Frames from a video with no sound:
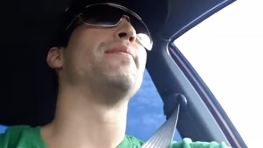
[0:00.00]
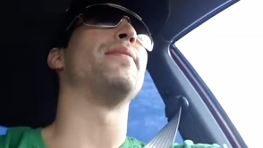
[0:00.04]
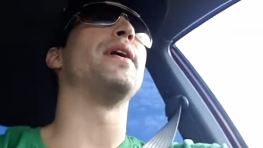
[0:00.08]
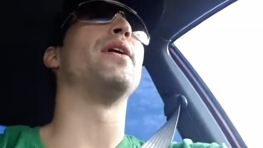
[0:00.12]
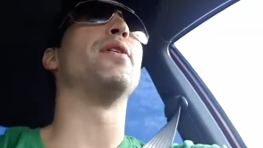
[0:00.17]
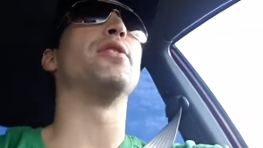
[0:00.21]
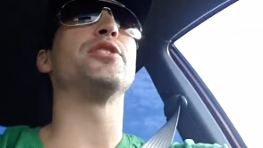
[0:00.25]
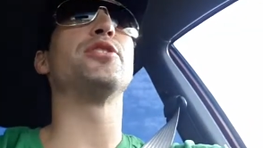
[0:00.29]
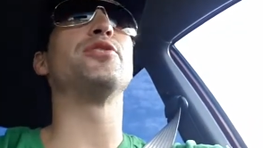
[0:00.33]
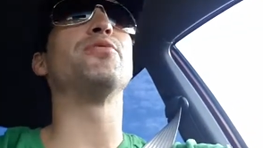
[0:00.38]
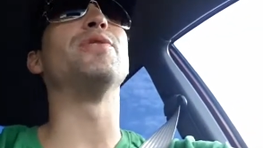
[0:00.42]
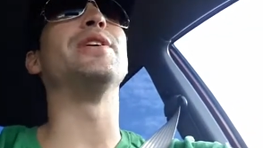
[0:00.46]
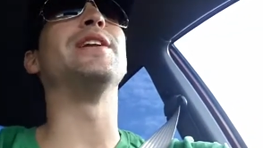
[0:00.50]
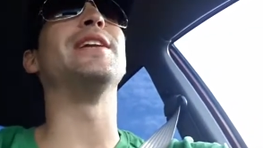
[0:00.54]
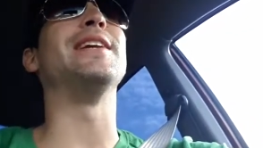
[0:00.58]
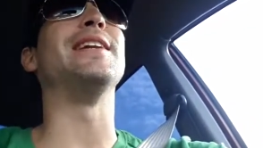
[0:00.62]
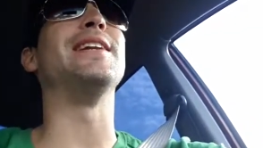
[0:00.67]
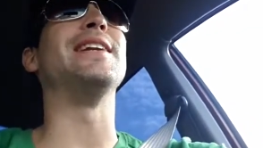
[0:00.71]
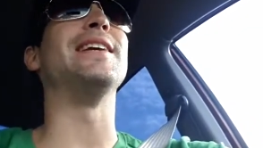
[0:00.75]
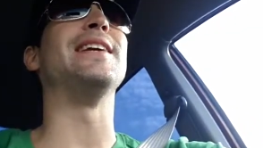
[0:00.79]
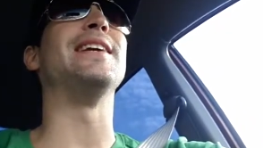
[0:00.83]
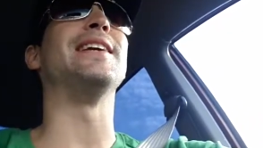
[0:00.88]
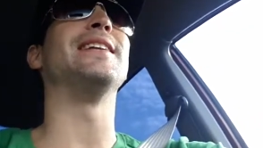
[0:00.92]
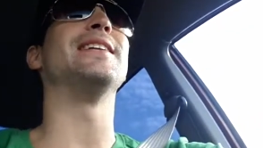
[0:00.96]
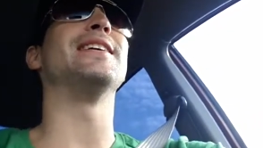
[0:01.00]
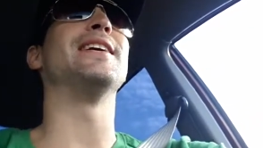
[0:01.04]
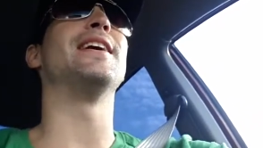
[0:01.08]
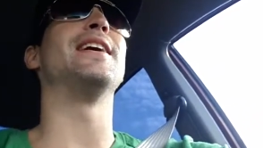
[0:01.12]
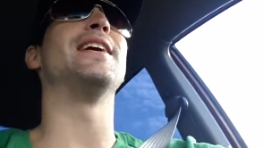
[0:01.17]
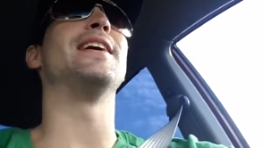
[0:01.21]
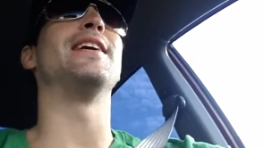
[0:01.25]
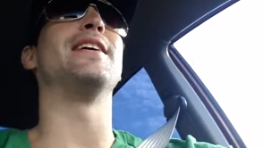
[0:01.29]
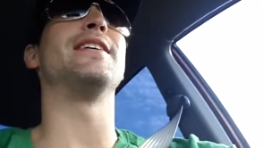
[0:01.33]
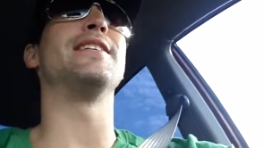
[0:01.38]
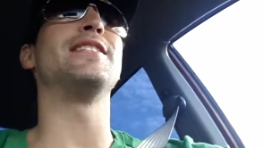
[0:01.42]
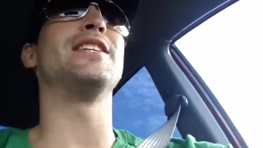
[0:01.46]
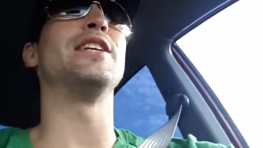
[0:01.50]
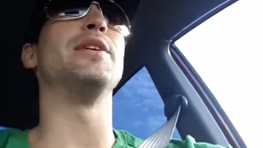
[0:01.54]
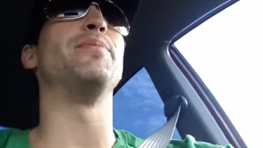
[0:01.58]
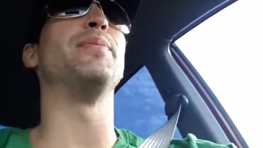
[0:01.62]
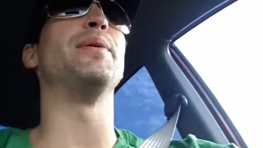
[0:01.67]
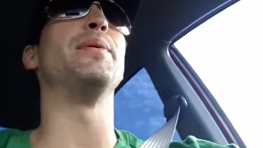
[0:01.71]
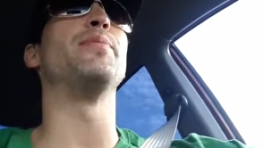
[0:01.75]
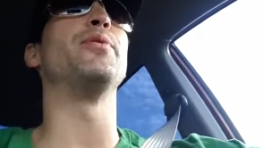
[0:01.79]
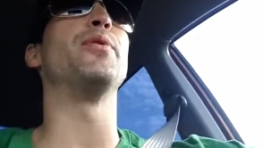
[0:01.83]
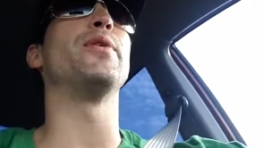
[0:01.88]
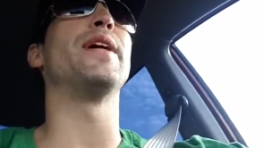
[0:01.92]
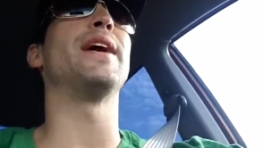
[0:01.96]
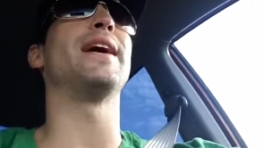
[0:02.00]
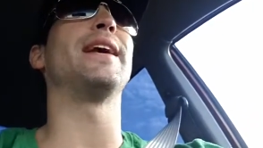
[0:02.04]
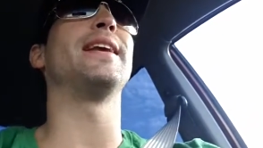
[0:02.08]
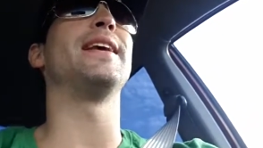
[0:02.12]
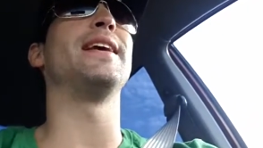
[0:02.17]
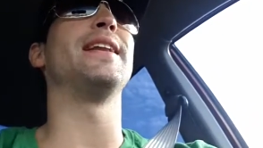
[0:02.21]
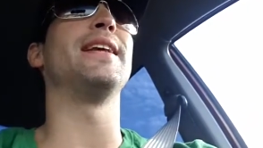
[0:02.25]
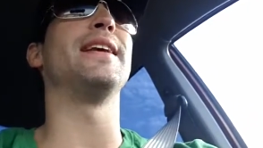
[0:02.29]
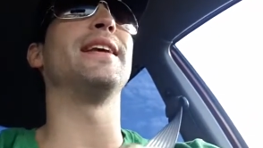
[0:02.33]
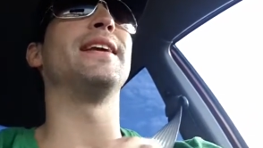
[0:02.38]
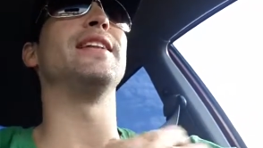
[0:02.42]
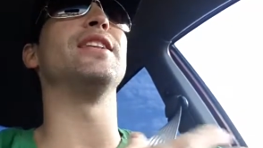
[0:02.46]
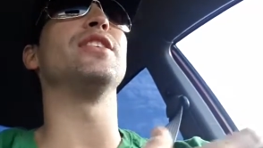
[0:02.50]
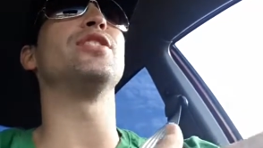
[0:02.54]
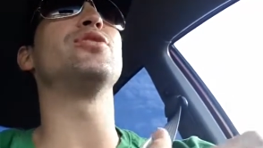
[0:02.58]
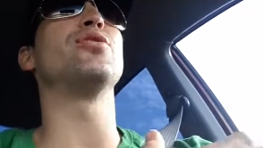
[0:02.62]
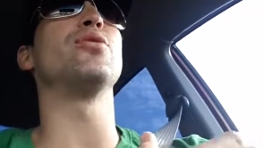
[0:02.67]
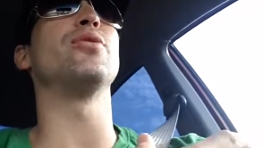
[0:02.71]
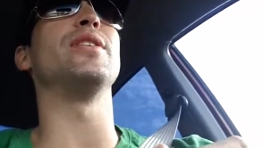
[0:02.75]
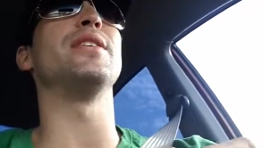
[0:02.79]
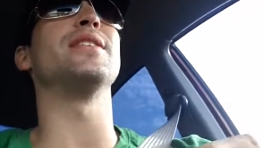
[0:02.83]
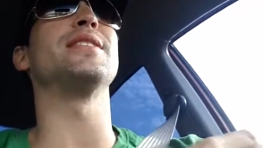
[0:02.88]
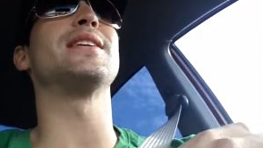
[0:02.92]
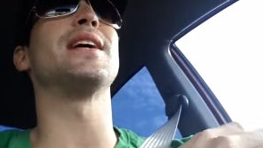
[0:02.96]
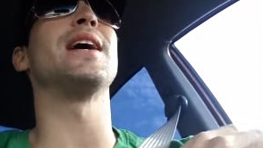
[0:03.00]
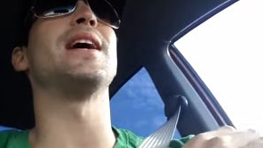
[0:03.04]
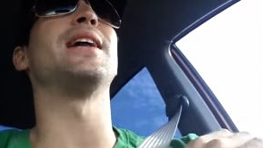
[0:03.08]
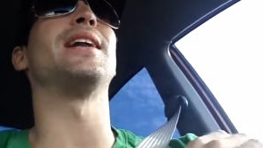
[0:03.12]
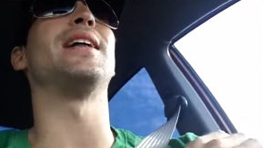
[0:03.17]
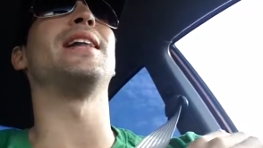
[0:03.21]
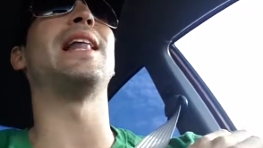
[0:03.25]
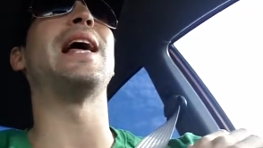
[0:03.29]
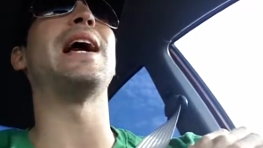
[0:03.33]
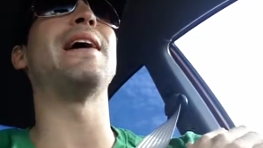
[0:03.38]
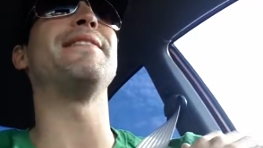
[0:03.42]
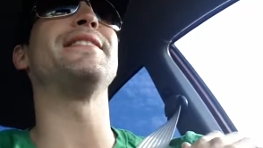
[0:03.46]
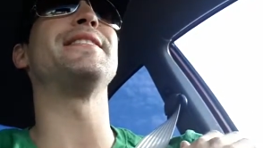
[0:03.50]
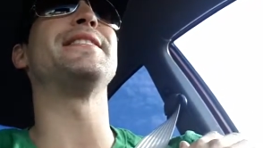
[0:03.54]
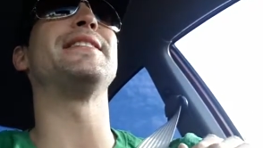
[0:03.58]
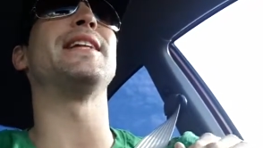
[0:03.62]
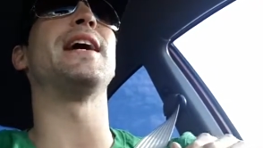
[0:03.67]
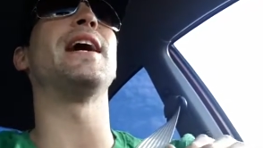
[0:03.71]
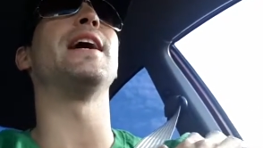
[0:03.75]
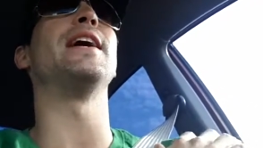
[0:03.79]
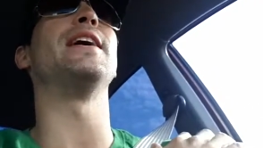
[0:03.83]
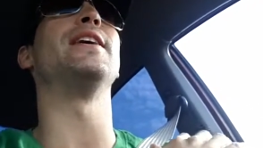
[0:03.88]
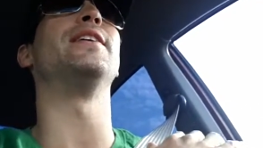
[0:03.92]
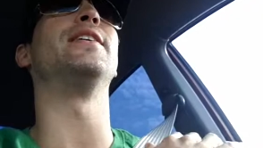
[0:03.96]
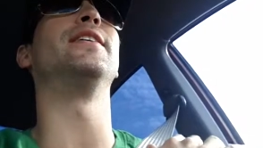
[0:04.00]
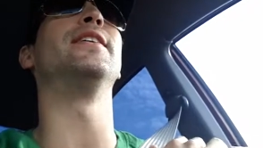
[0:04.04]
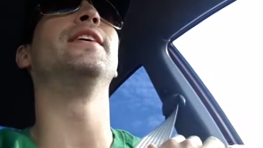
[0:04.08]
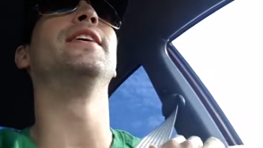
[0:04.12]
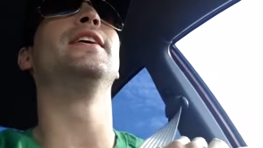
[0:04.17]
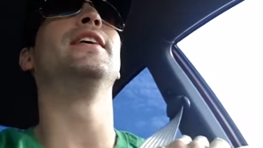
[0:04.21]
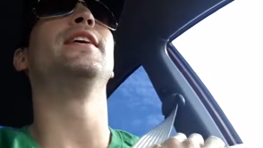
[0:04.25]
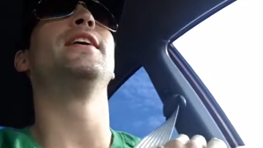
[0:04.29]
That was really neat, see people that getting into this kind of lifestyle,